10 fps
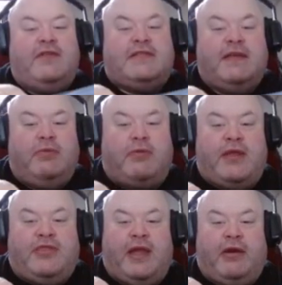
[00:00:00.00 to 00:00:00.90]
the symbol
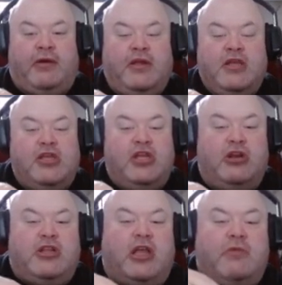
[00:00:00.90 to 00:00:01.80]
right there.
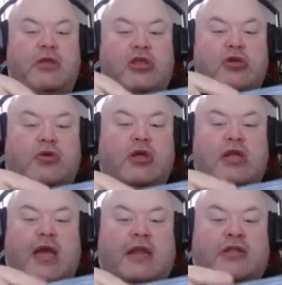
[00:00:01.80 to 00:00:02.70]
You're telling me you could
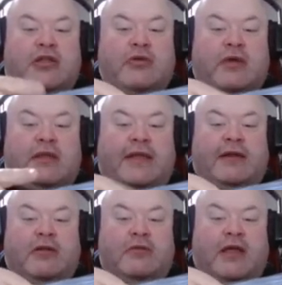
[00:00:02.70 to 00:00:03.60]
not do a
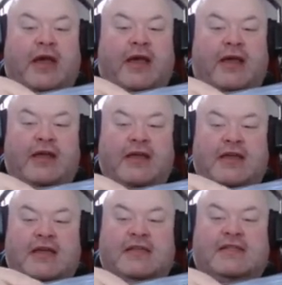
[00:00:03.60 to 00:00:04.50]
little, uh,
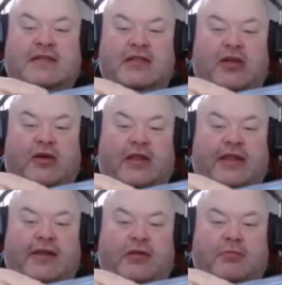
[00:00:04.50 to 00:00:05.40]
you know, a
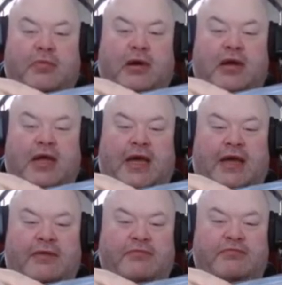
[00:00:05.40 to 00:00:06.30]
little,
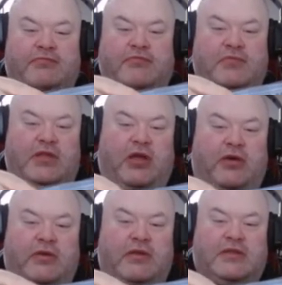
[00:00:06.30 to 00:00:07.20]
uh, you
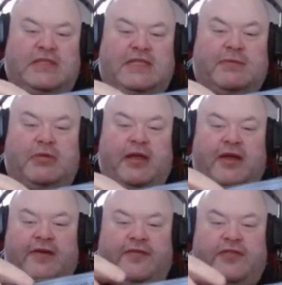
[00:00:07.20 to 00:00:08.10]
know, symbol
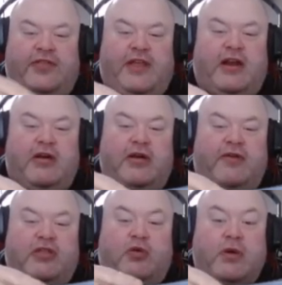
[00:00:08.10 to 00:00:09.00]
of their,
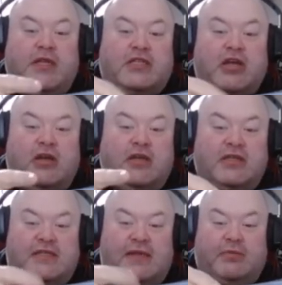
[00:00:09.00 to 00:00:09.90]
of the
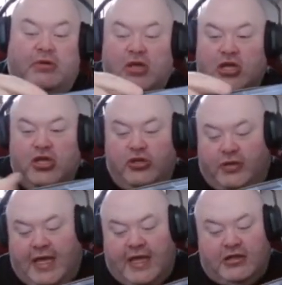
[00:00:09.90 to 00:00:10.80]
Quintesson symbol. You
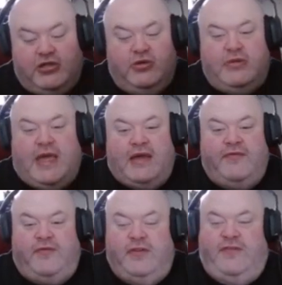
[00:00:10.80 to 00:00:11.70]
can't do that
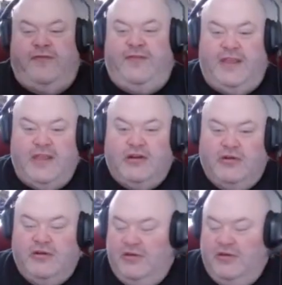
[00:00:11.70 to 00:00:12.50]
for the figure?